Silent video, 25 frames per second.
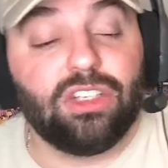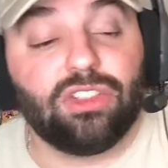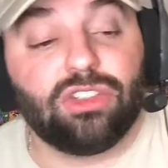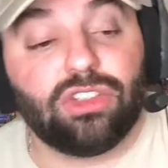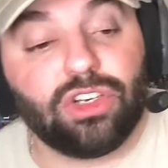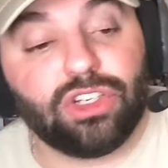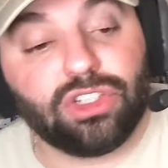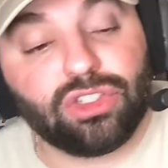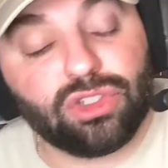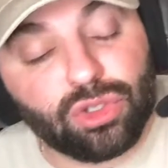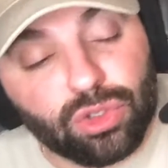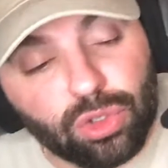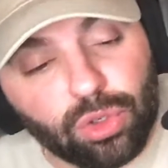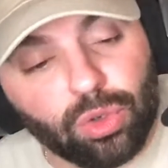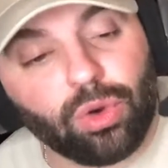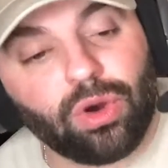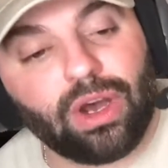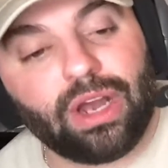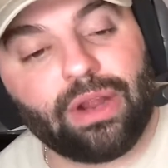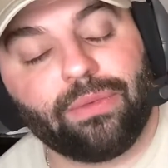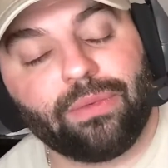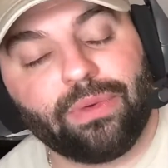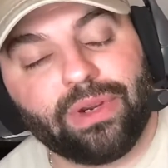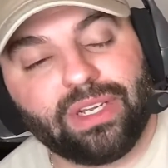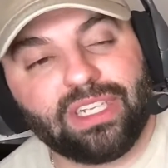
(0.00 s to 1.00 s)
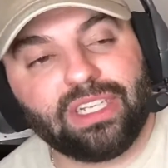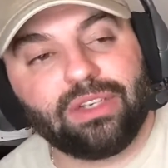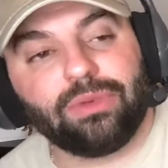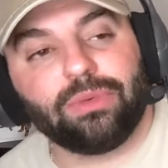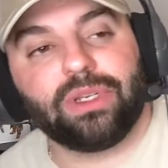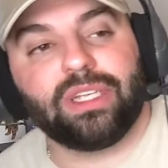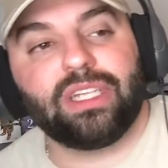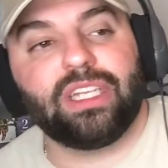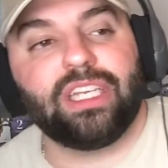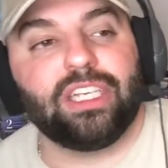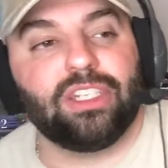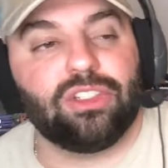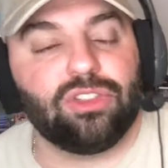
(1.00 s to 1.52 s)
So it's cool. I really,
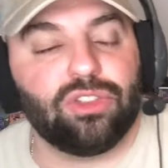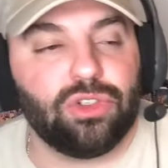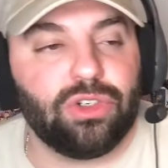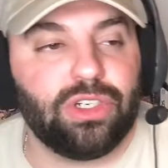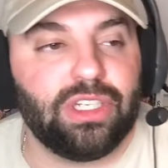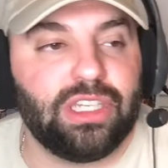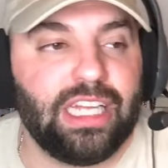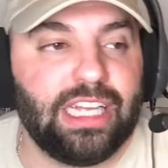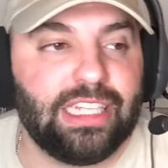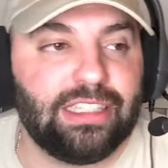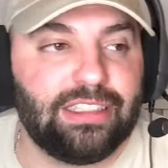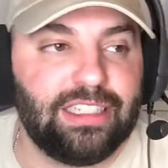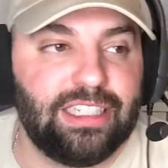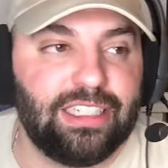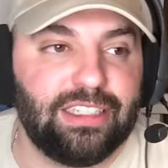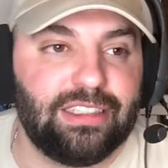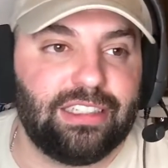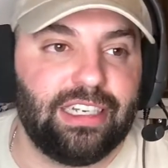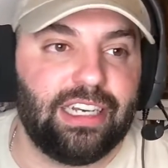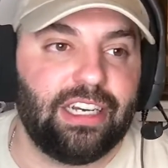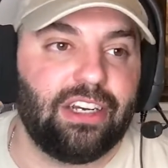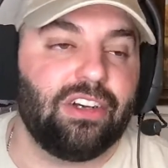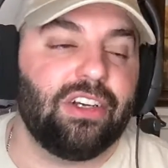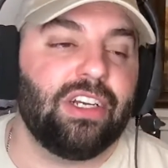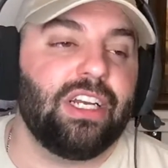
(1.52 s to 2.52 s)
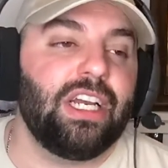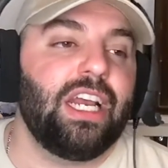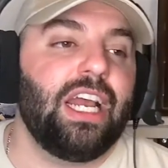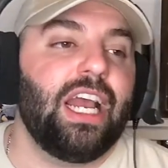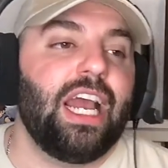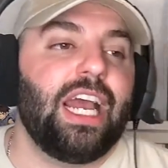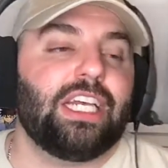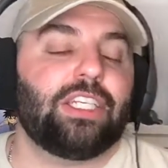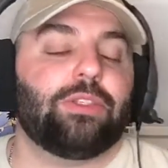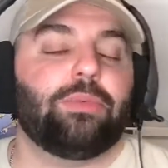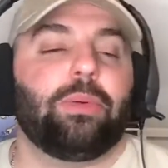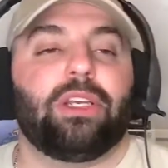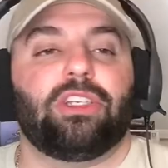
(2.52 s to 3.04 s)
really enjoyed that detail,
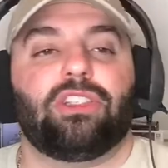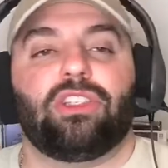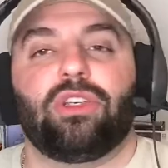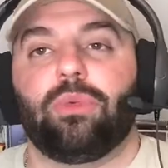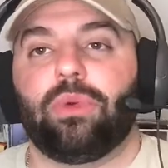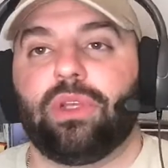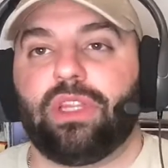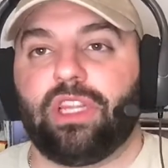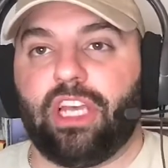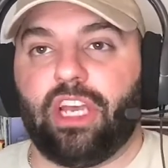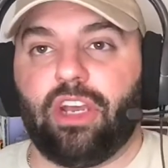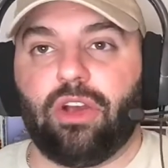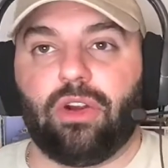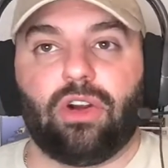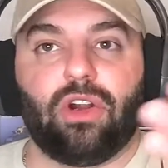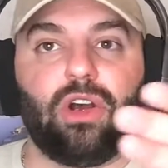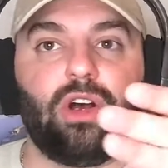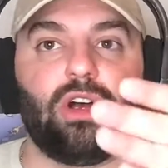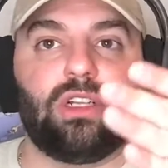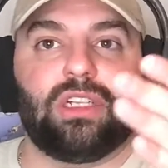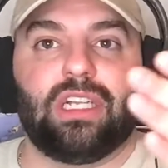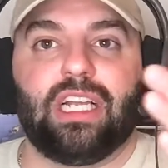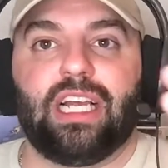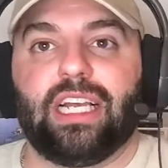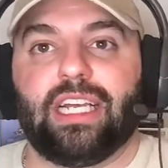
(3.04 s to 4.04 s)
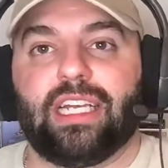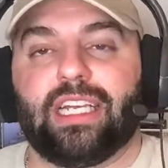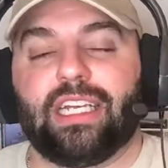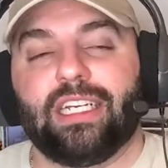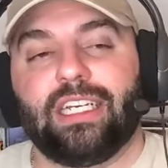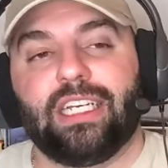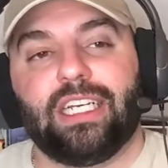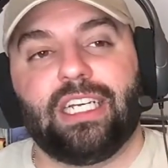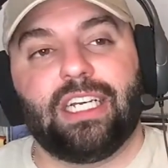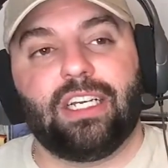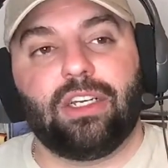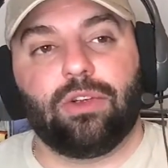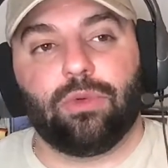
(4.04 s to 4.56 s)
especially when they are all
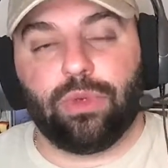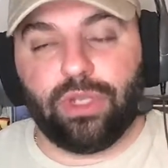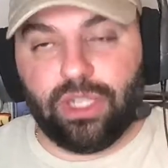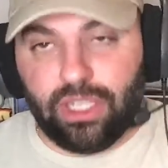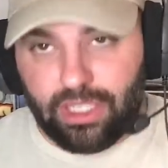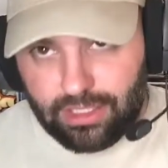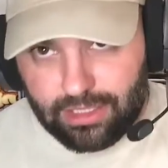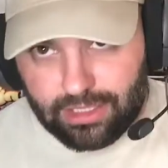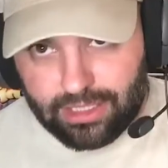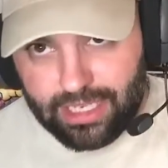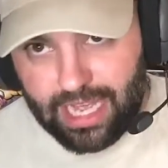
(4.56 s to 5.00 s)
like really